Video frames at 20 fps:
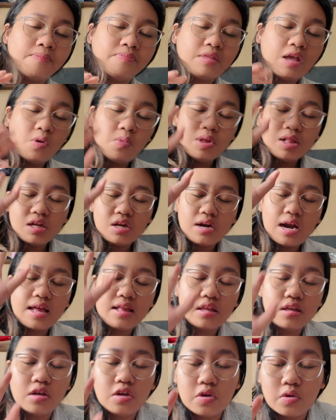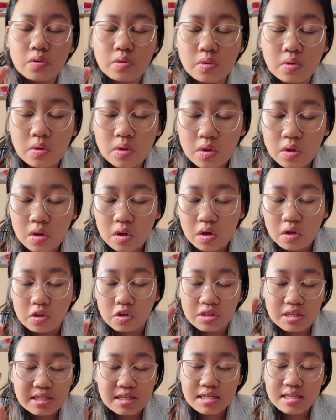they will grant you,
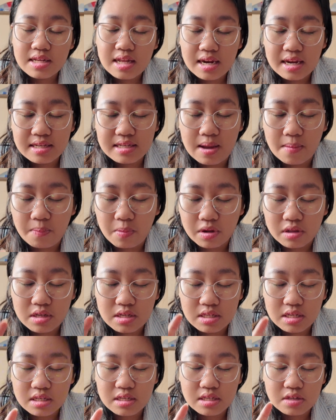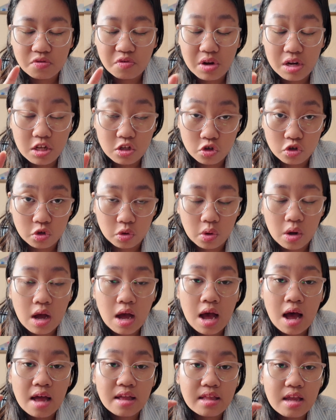no, this is not an example, this is really true.
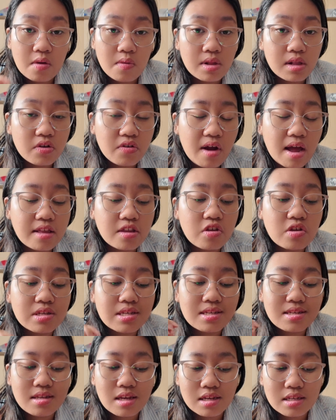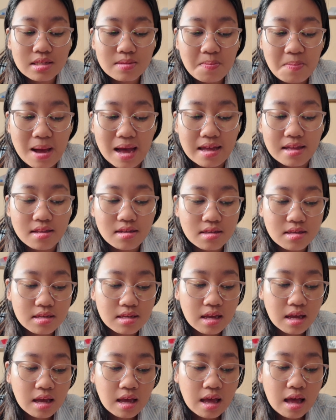They will grant you 6
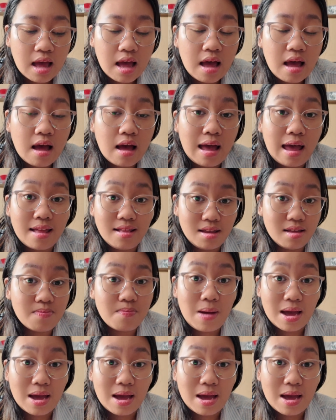months, and it